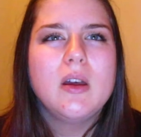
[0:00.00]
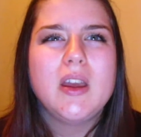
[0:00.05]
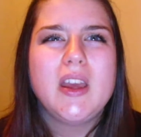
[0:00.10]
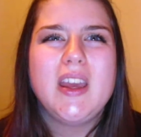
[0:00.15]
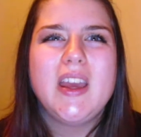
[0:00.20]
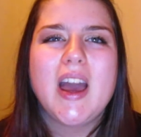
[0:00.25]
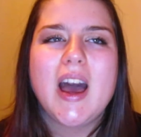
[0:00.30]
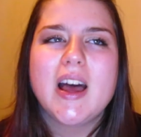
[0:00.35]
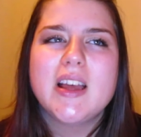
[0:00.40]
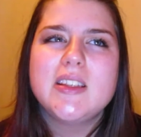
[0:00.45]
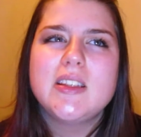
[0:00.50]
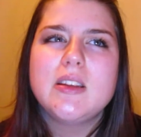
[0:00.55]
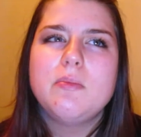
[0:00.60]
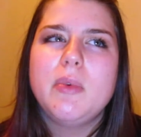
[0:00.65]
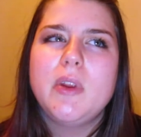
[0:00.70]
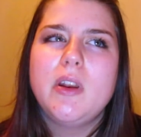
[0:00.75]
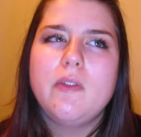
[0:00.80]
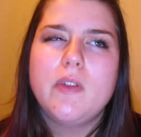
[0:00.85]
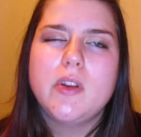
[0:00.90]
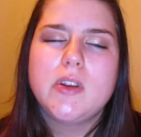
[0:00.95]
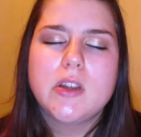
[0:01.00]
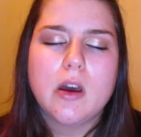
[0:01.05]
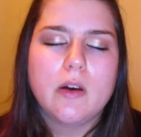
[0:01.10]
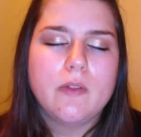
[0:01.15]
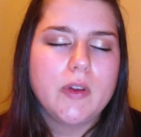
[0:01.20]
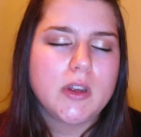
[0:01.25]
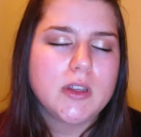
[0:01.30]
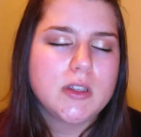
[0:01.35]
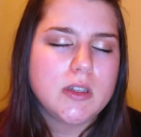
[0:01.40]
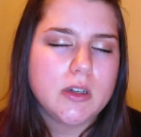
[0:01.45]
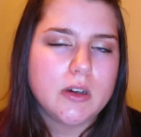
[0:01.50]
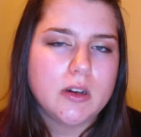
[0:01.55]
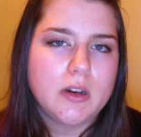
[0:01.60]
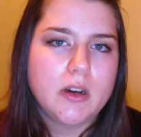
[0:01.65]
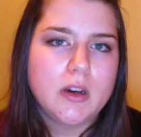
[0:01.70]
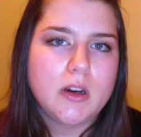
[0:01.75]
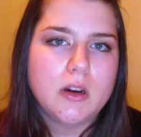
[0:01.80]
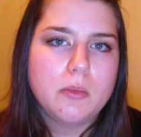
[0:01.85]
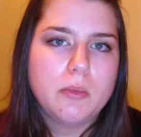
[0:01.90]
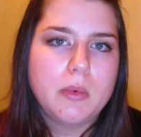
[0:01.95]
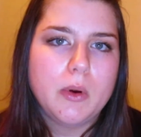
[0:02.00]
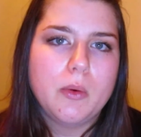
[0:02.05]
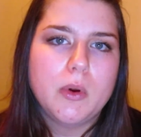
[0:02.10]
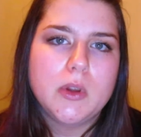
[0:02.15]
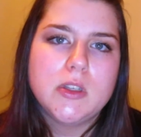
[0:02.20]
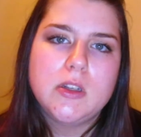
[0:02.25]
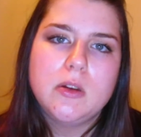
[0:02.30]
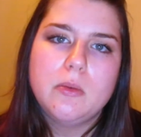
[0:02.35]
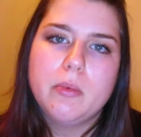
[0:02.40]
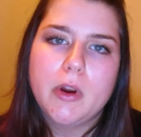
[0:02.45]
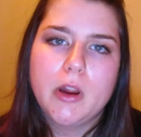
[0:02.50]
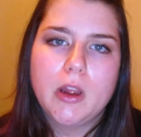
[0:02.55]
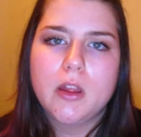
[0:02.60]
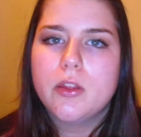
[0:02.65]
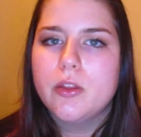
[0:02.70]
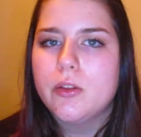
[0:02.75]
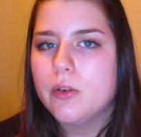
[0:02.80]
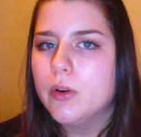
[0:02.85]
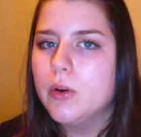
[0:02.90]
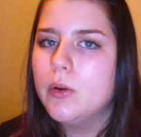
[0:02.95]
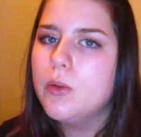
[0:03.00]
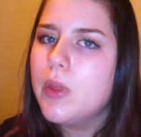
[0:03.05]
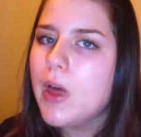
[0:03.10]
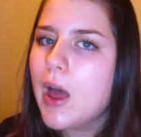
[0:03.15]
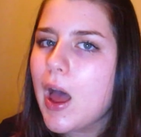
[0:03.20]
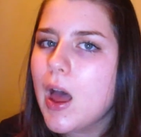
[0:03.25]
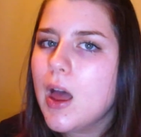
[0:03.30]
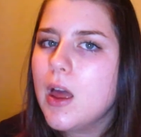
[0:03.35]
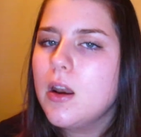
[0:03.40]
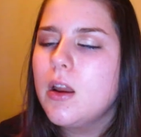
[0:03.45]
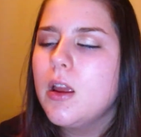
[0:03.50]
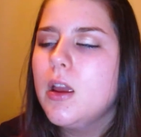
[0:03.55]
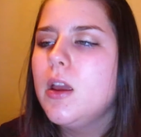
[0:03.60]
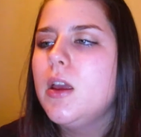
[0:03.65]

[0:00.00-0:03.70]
He has a bit of a tough exterior, but once you break through that,